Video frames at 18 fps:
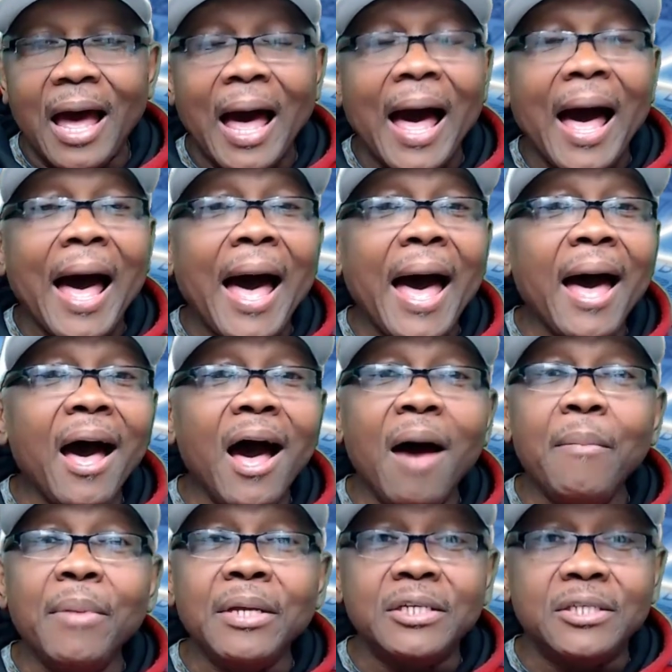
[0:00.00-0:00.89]
I,
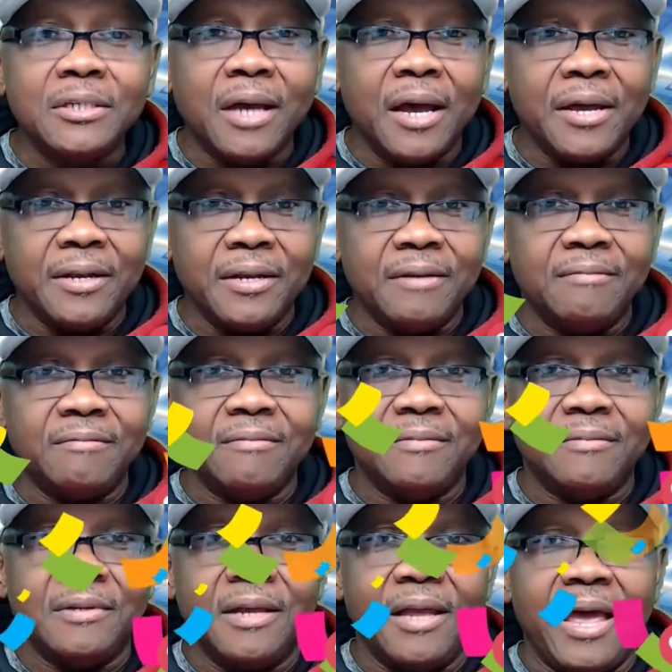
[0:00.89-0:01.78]
I'm excited.
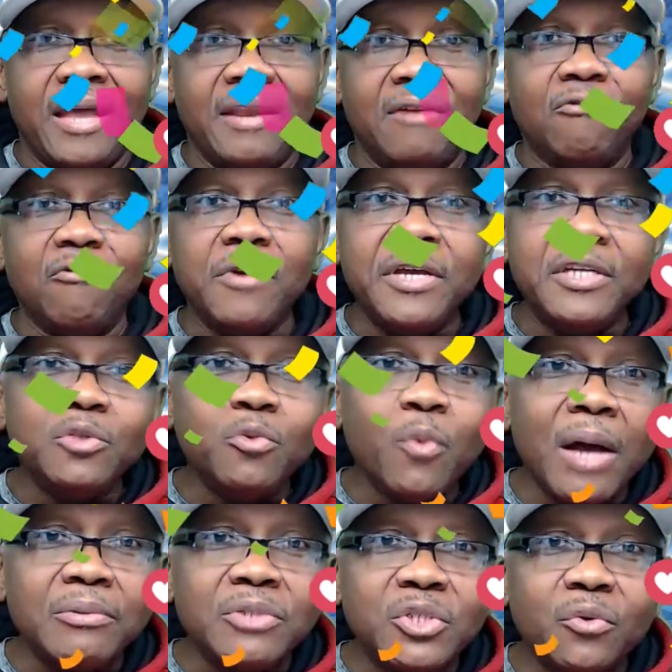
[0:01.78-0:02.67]
And the reason
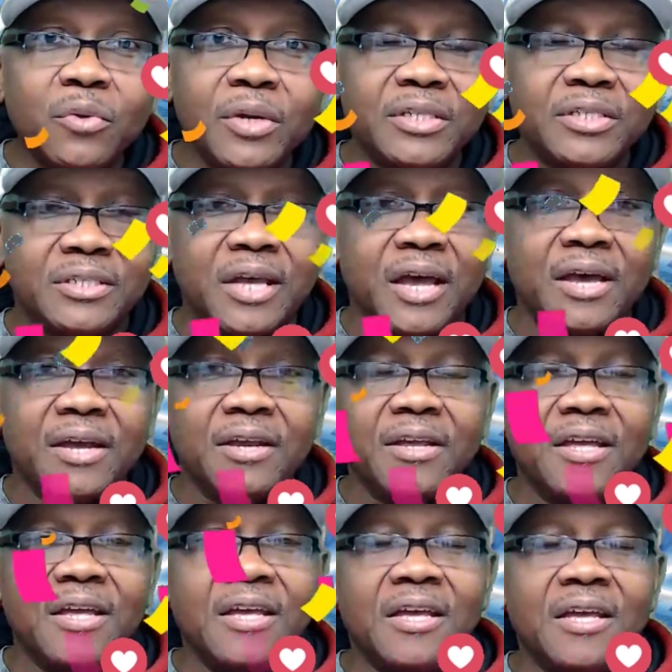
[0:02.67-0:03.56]
why I'm so
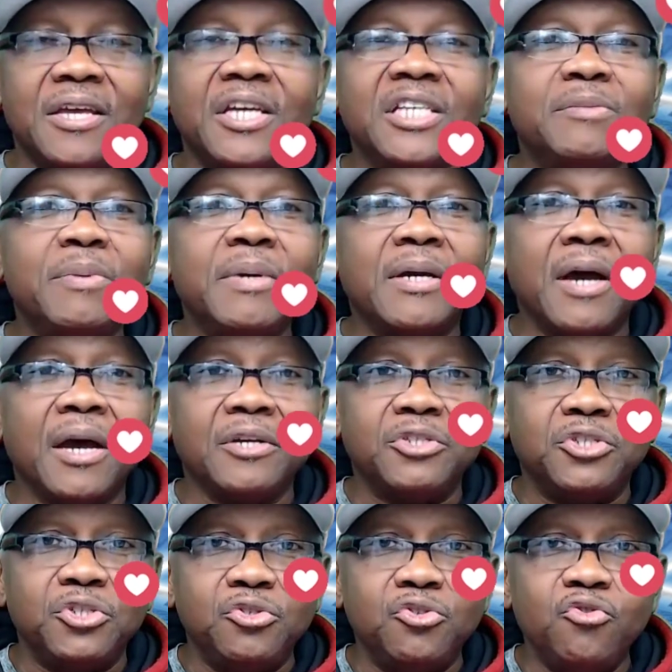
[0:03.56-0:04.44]
excited is
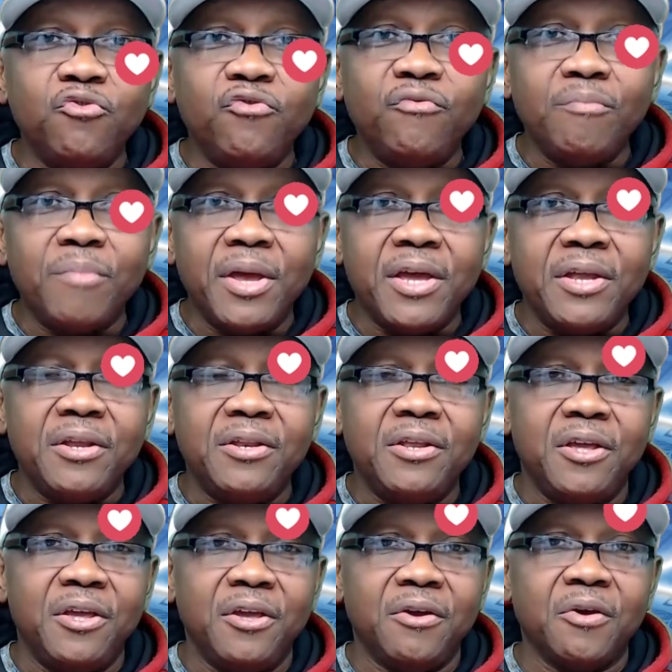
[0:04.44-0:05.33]
because you've made it
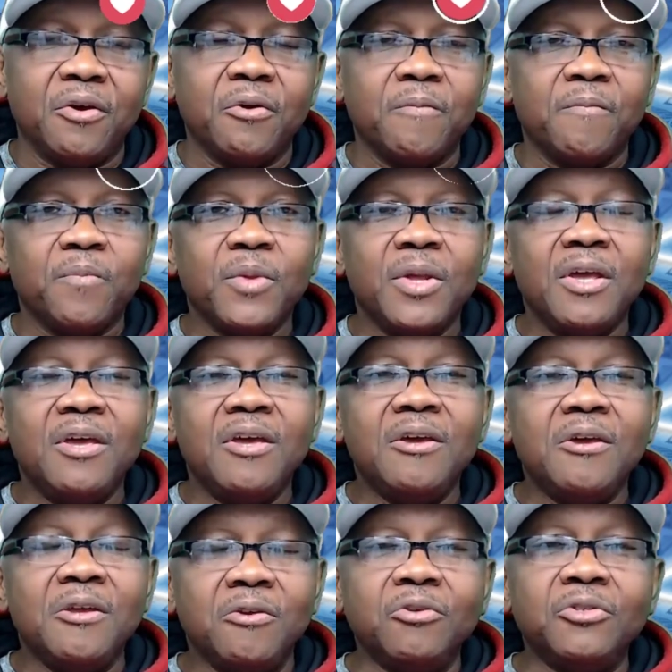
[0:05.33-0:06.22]
here.
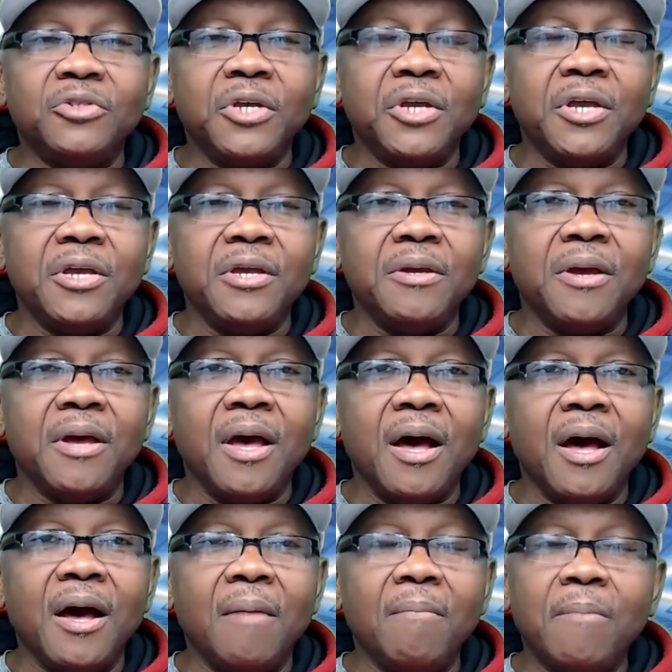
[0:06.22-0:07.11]
You see,
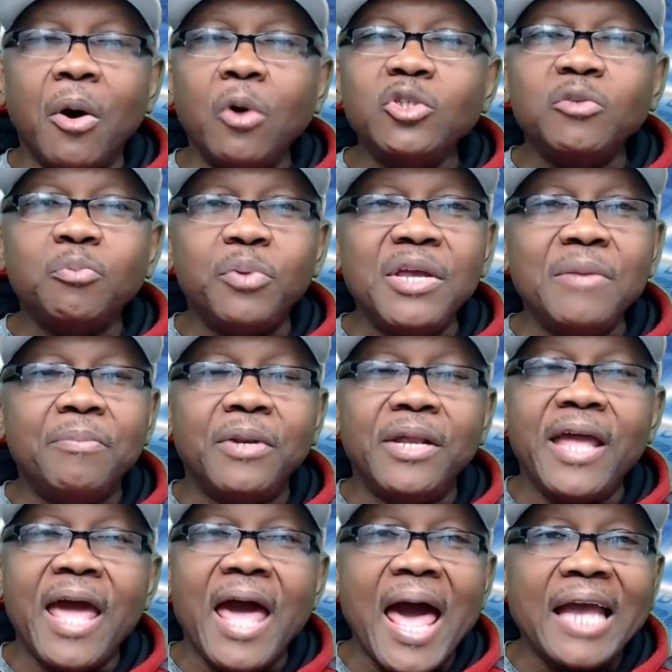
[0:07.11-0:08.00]
uh, most people,
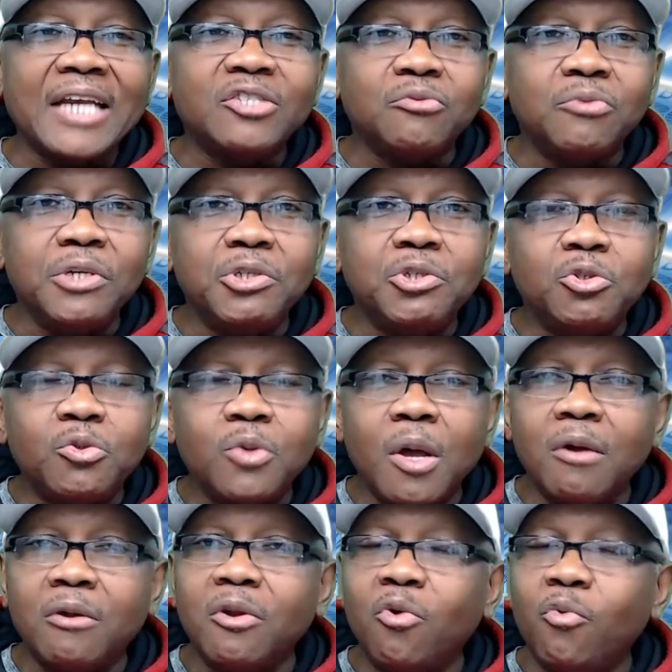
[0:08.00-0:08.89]
they actually
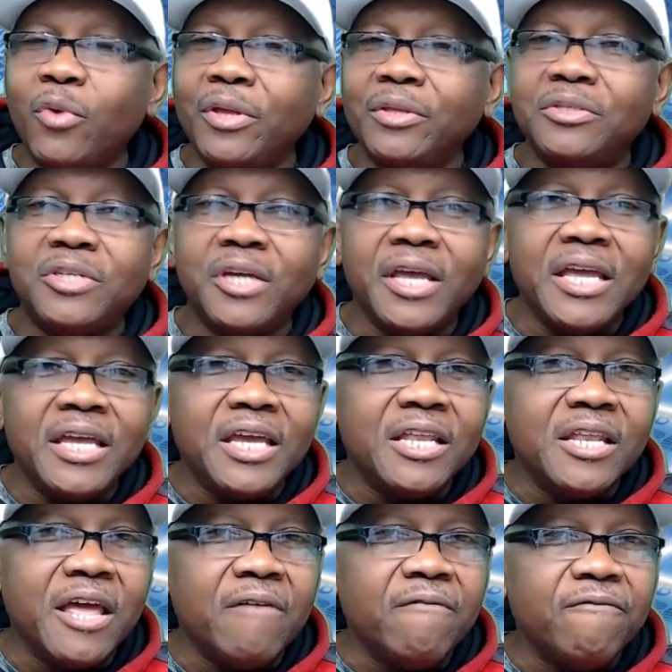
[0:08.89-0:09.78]
struggle with
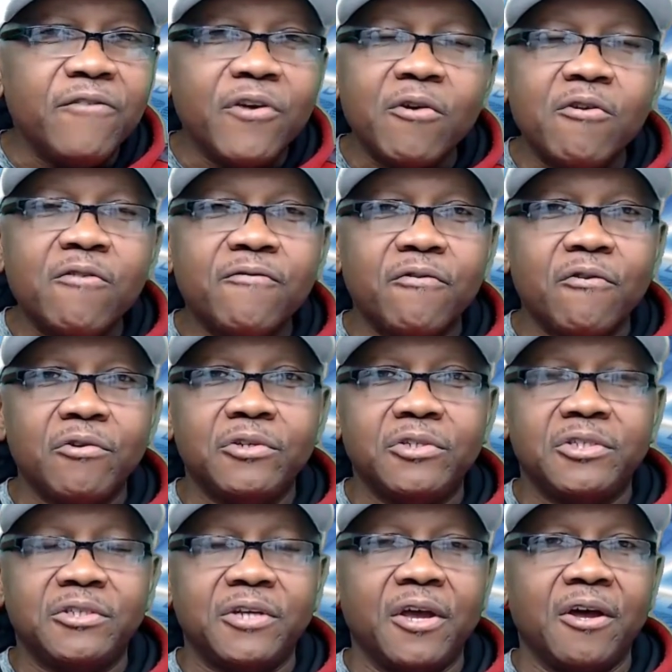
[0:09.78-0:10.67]
taking that very
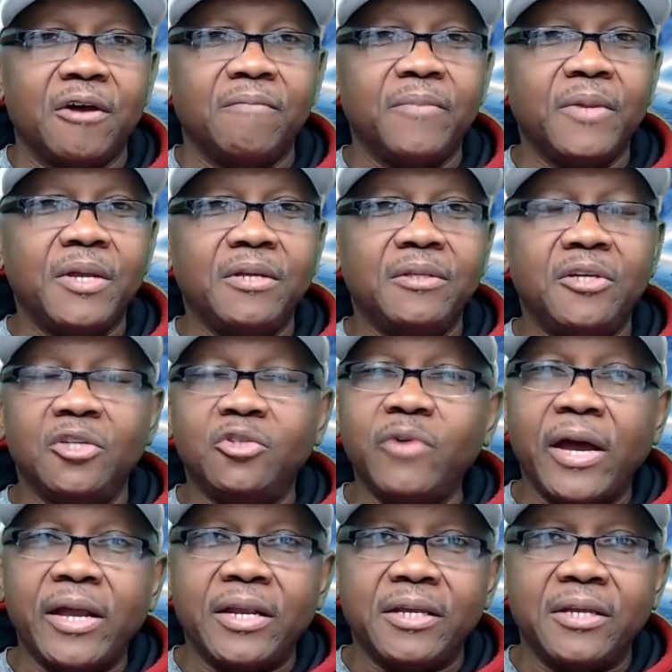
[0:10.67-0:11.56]
first step to
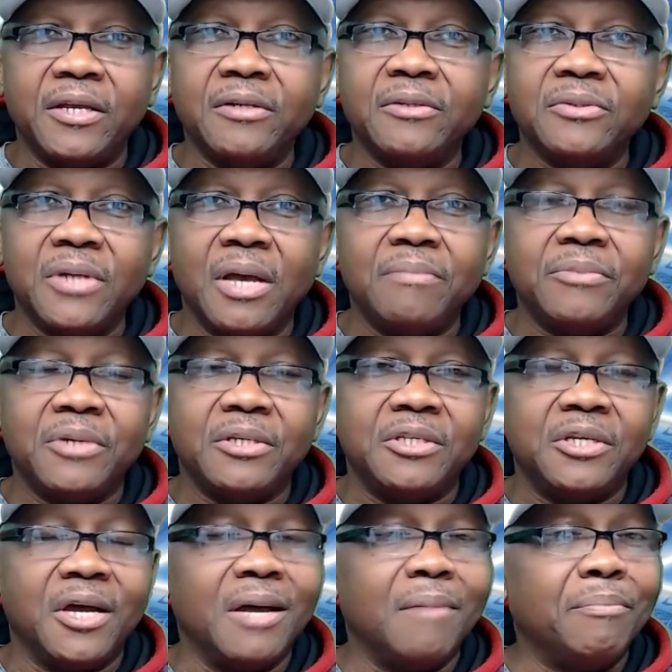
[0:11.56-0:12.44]
try to get something
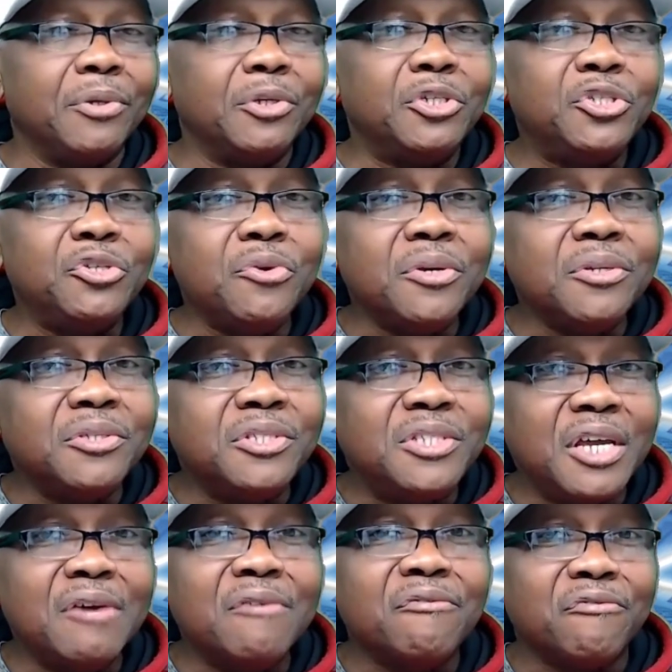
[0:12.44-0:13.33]
done, but you're
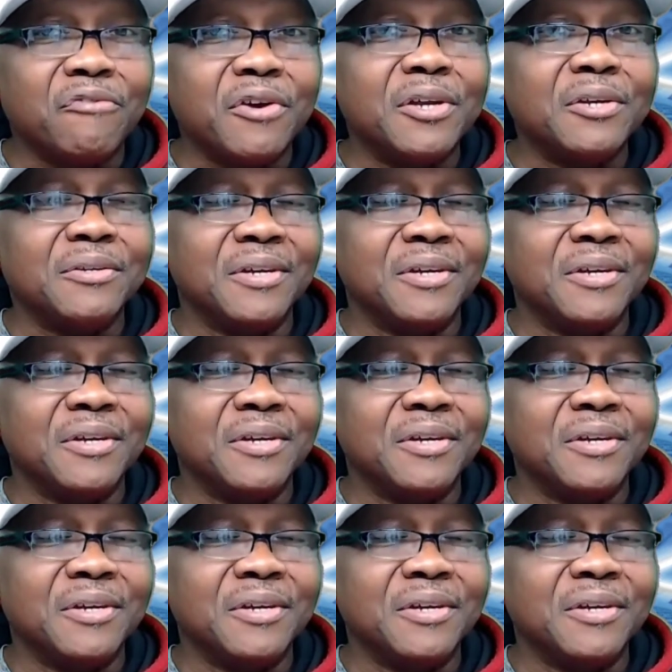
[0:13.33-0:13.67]
different